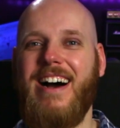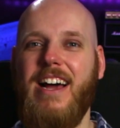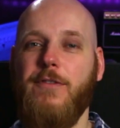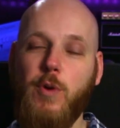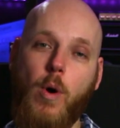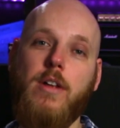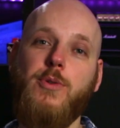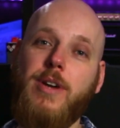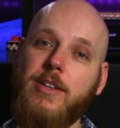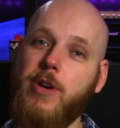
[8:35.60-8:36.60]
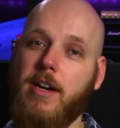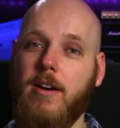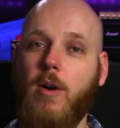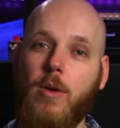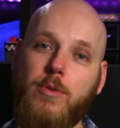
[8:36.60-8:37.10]
If you want, you can check
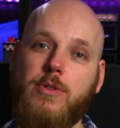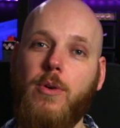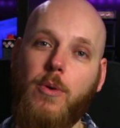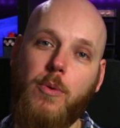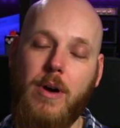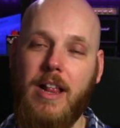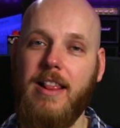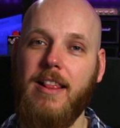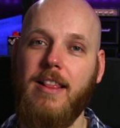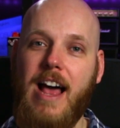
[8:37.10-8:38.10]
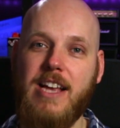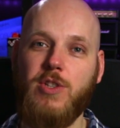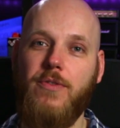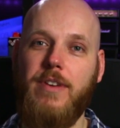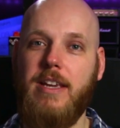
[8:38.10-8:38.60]
also
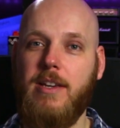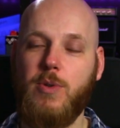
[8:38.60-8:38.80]
last week's